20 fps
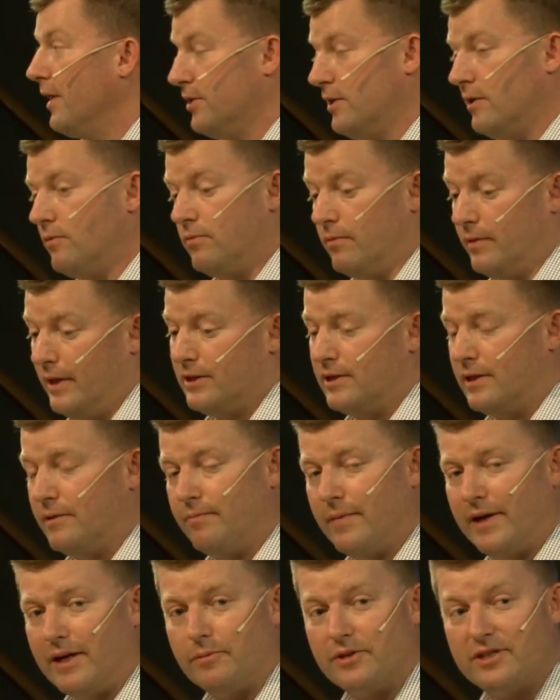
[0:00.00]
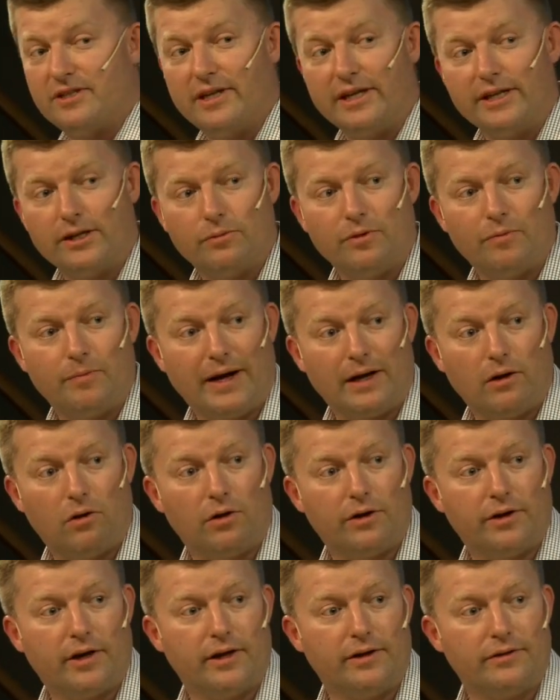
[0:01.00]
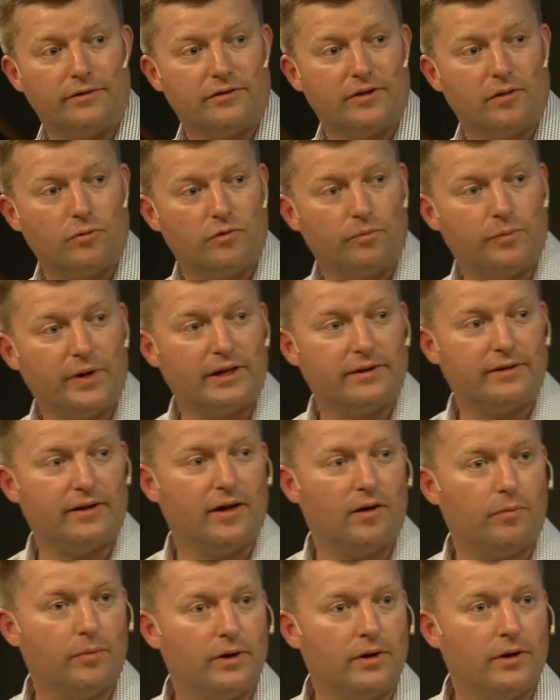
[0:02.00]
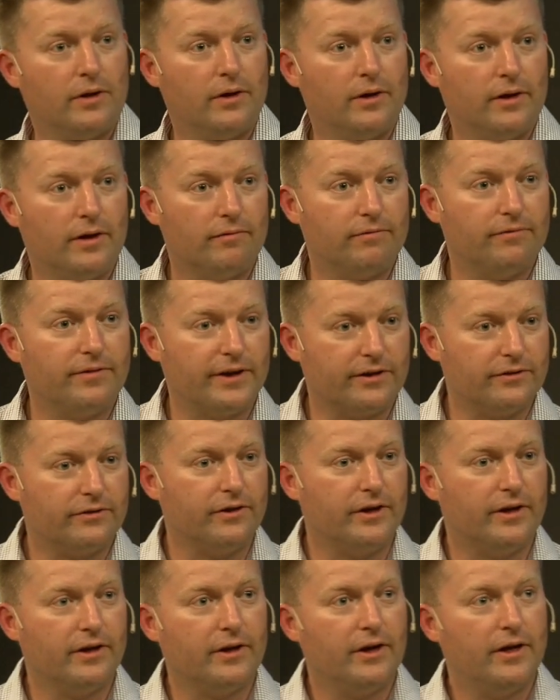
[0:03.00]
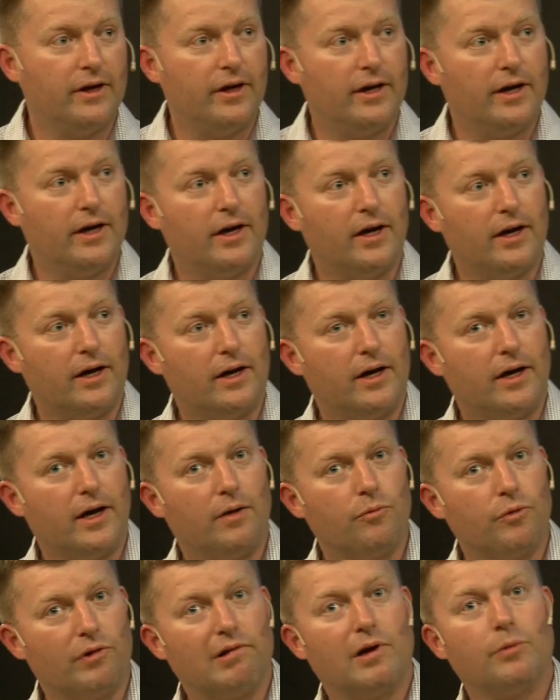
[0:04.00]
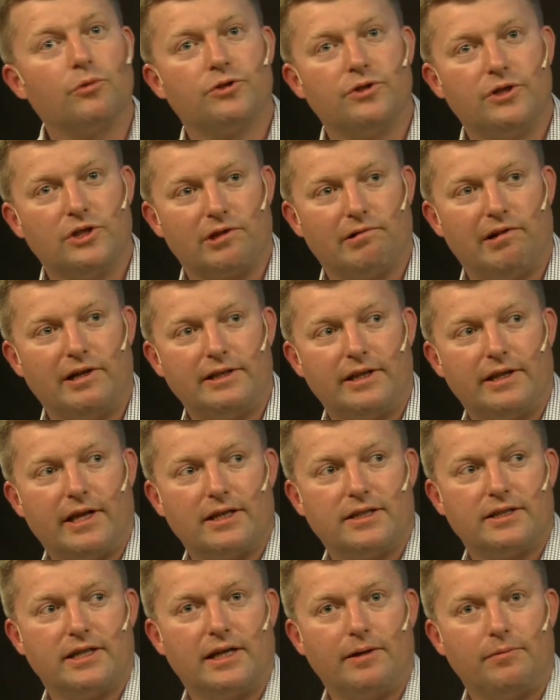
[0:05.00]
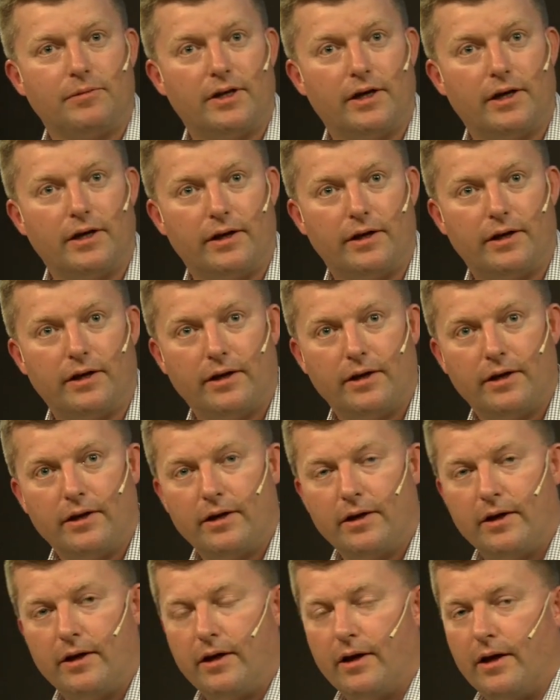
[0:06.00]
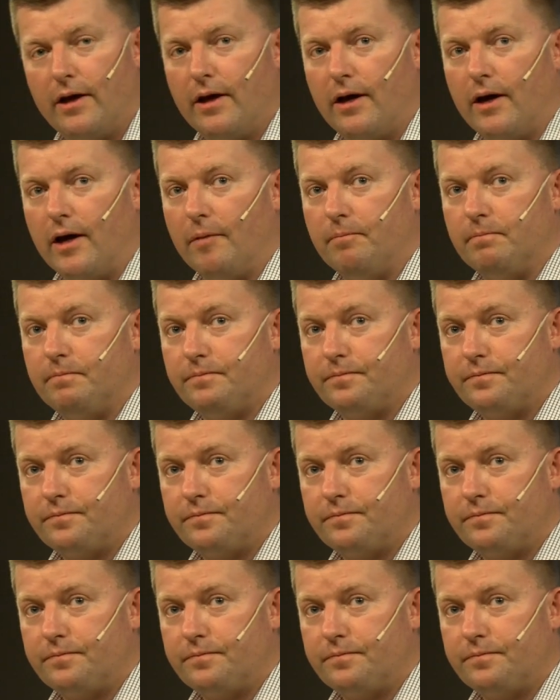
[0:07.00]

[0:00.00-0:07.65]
Actually, we actually made a mistake with bank holidays, and someone picked it up and fixed it, and we were able to integrate it that same day.